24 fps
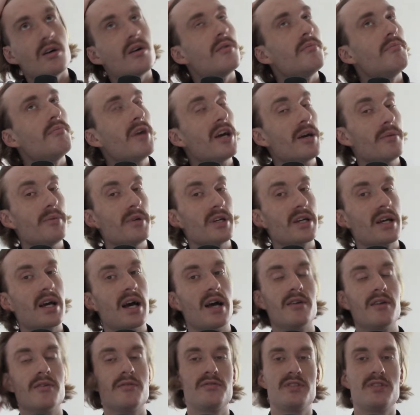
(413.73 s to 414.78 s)
maybe
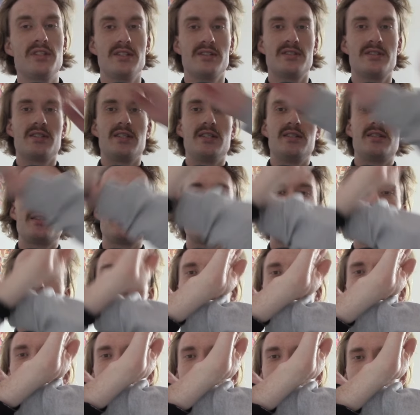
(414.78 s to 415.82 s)
kind of these
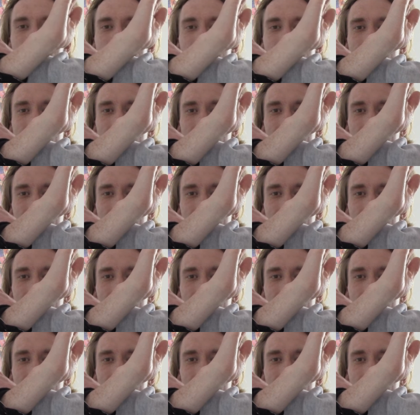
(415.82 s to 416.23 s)
intersections of